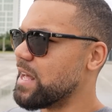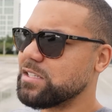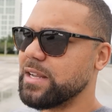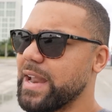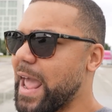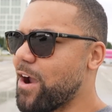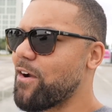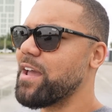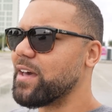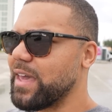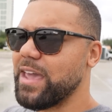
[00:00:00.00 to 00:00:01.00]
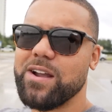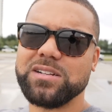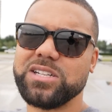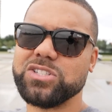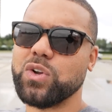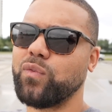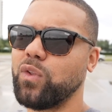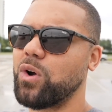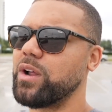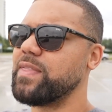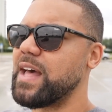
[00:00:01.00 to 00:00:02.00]
it's an area here in Central
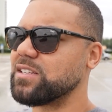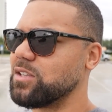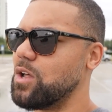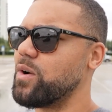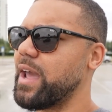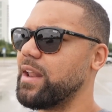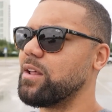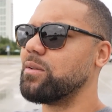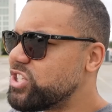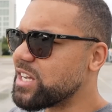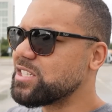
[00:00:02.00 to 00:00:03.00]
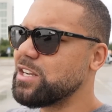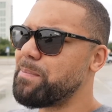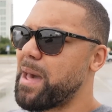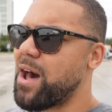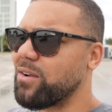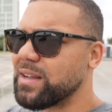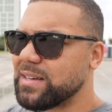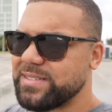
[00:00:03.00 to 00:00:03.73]
Florida that's located just about